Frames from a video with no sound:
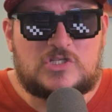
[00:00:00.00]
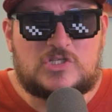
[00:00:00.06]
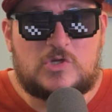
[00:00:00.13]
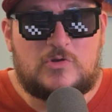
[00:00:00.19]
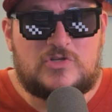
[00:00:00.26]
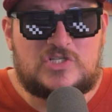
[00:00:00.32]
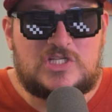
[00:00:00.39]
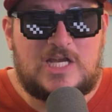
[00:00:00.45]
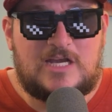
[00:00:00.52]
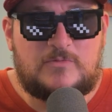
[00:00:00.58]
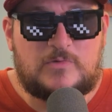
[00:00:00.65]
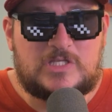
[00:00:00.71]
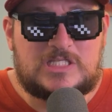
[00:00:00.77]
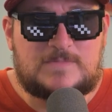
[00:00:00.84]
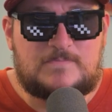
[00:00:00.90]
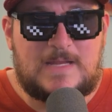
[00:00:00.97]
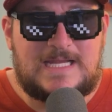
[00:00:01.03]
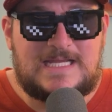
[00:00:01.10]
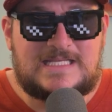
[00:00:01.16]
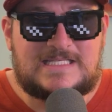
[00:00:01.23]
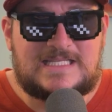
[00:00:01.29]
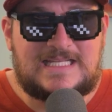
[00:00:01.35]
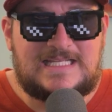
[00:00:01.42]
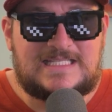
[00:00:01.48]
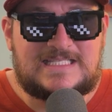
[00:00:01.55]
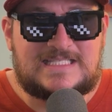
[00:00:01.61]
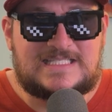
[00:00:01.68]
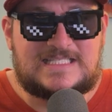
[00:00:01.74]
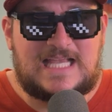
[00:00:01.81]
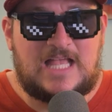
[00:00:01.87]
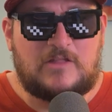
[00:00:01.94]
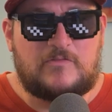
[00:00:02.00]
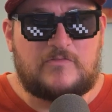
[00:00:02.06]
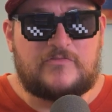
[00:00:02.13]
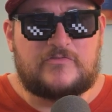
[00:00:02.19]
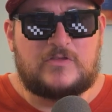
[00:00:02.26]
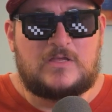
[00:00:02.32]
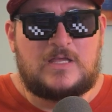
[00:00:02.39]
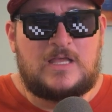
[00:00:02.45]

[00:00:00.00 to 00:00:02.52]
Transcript: associated with space itself.